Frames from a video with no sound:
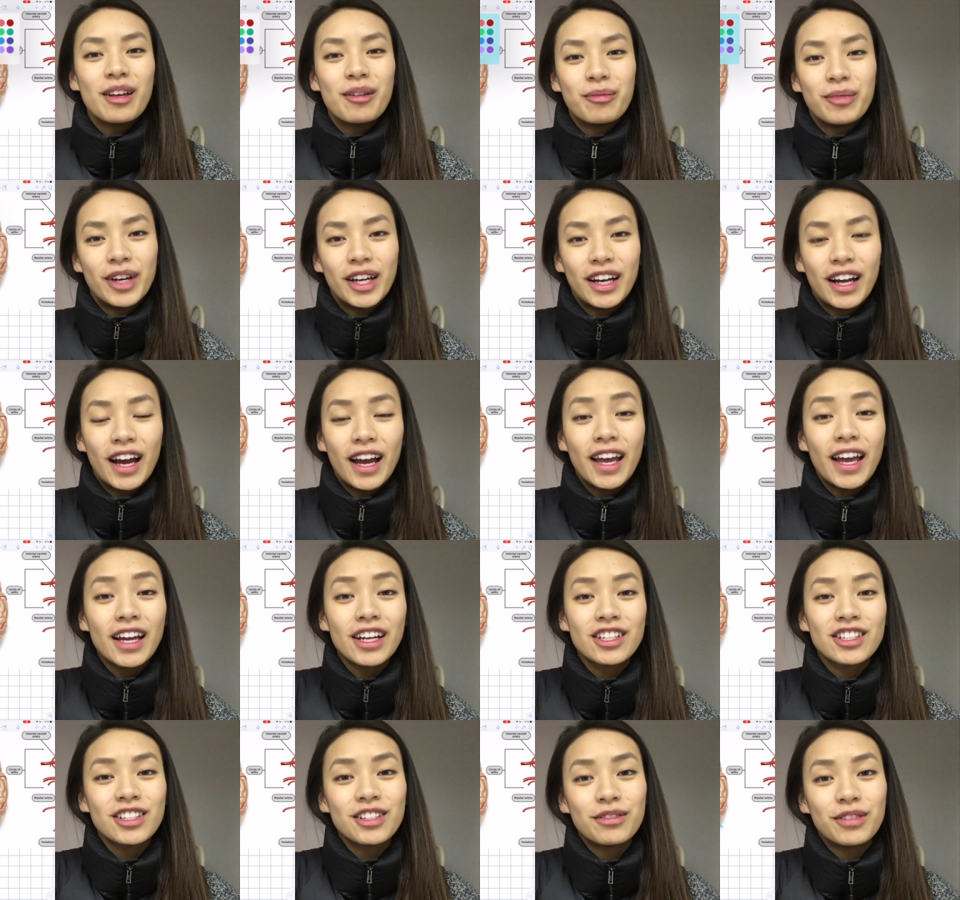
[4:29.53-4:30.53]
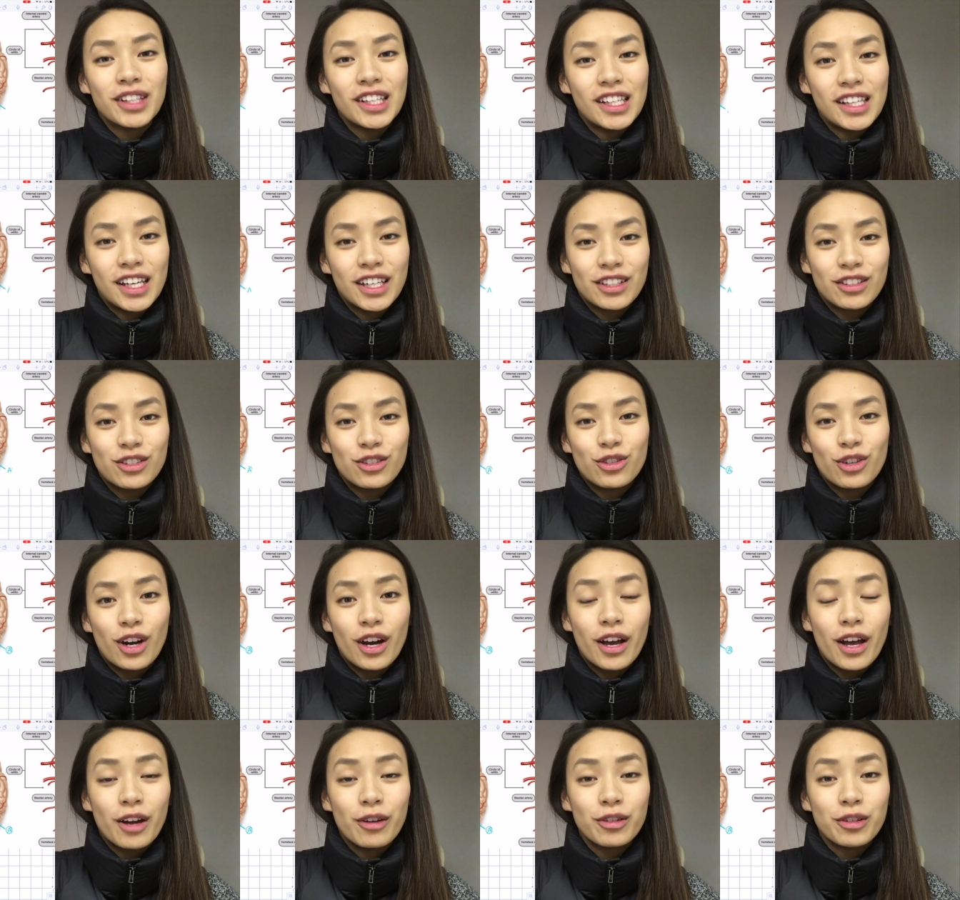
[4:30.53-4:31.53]
but I actually really like to
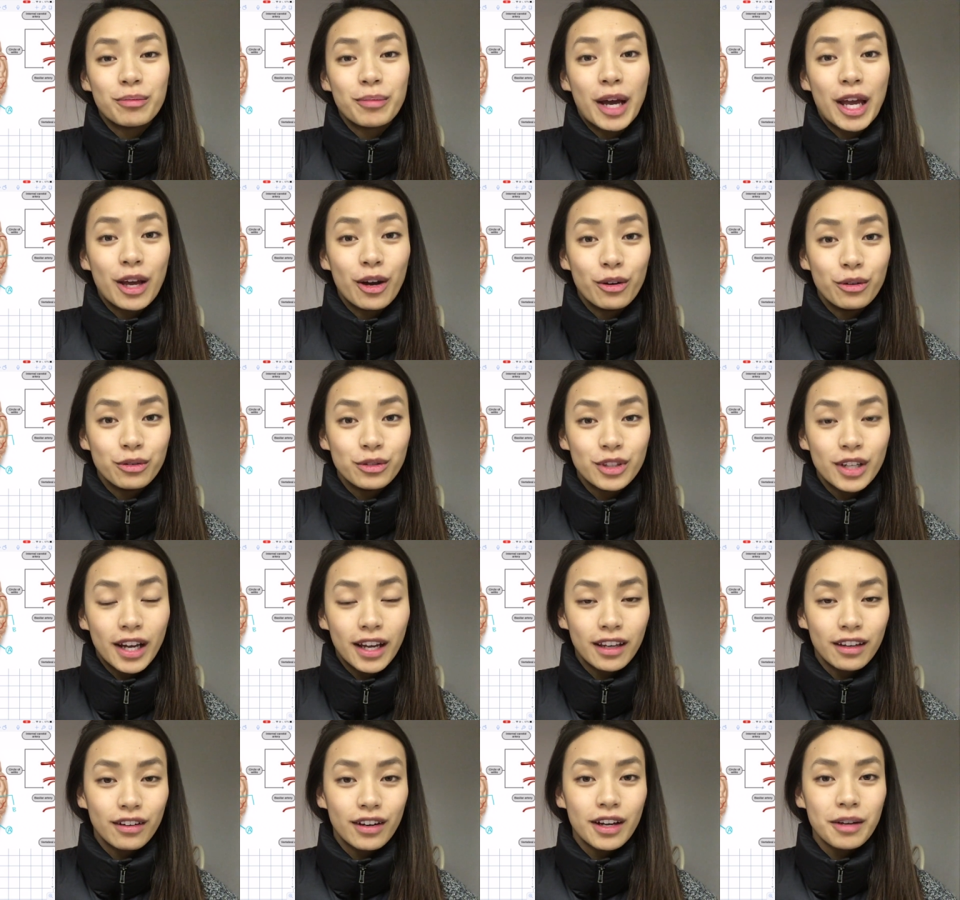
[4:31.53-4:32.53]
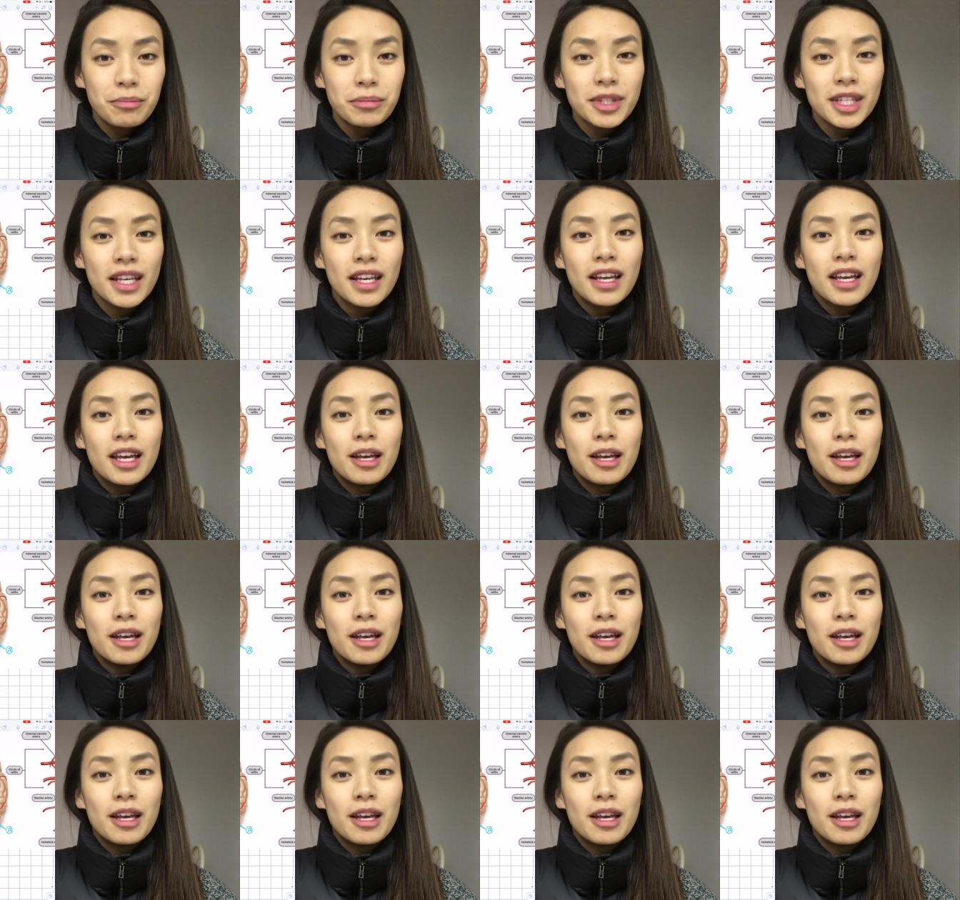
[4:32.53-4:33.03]
draw out my own diagrams